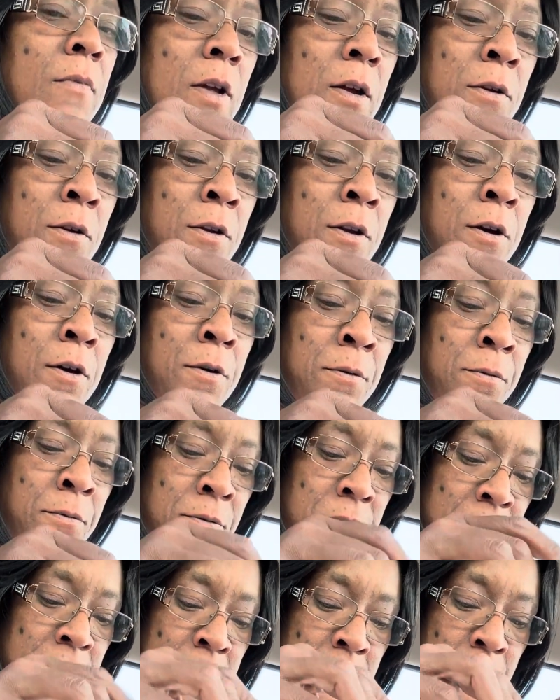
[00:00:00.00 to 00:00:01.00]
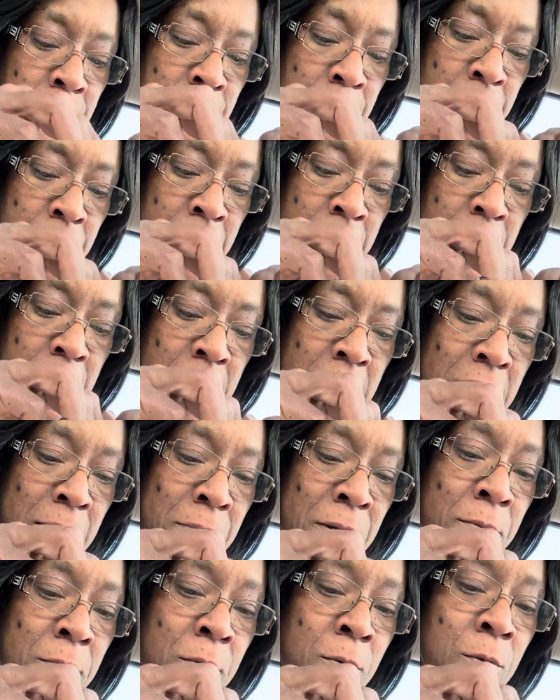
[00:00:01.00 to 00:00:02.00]
you know? So, and a lot of
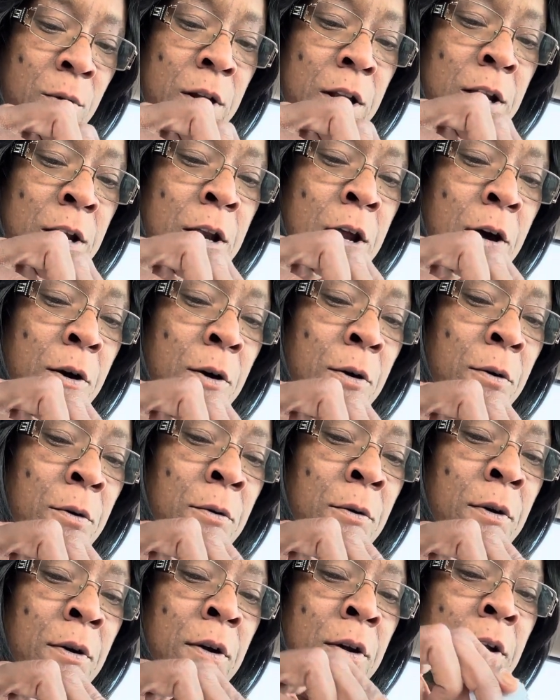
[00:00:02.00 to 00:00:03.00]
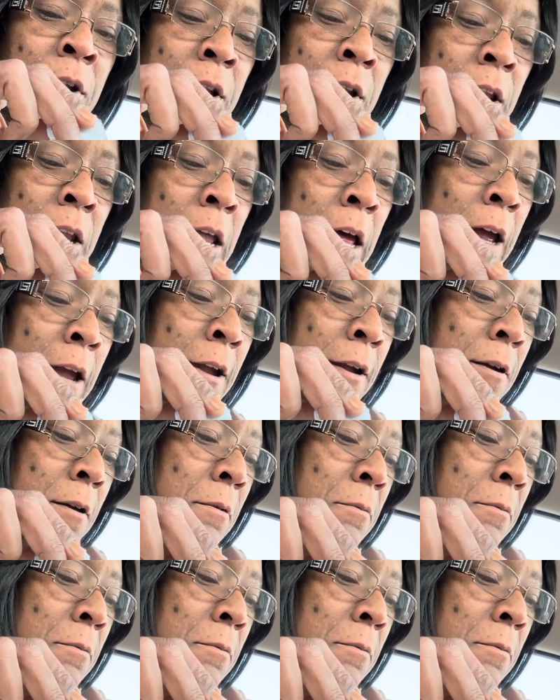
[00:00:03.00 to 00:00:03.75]
people wouldn't know, like,